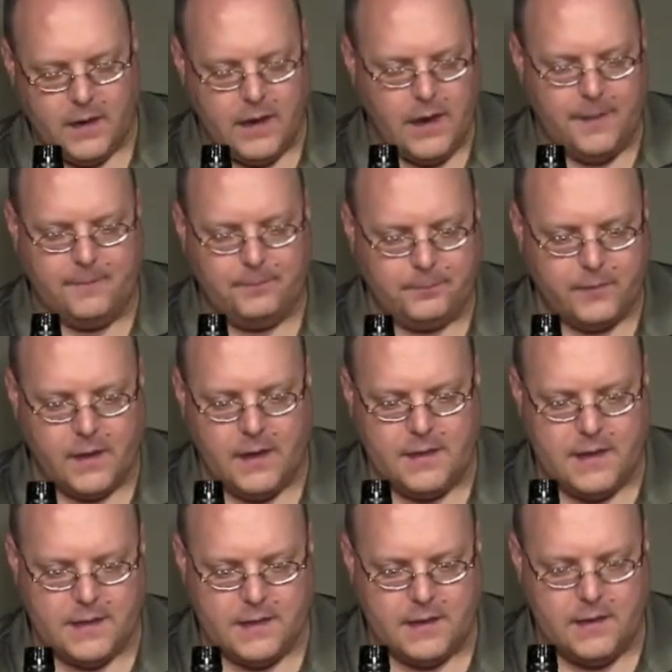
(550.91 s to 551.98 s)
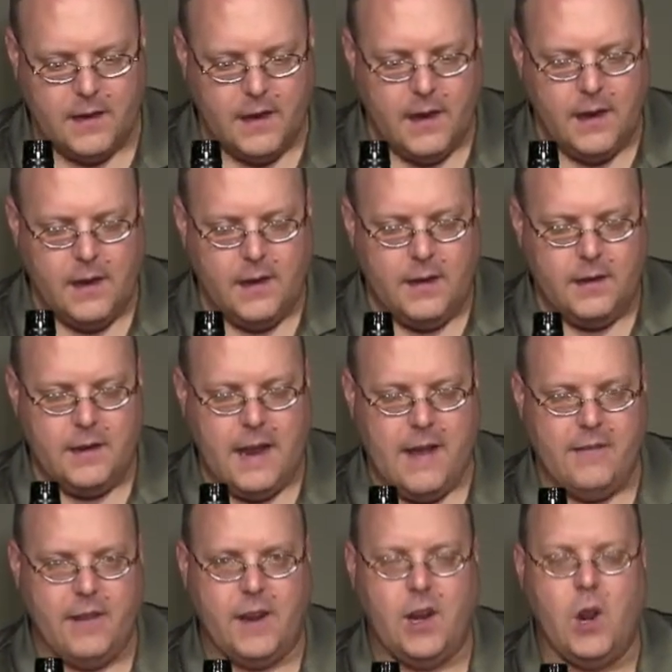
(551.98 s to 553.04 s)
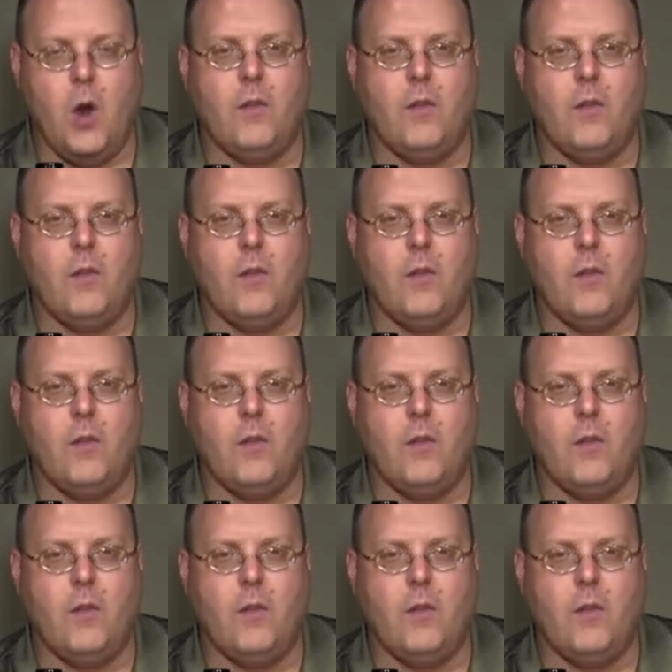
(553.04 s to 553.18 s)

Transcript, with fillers: um, it doesn't have like an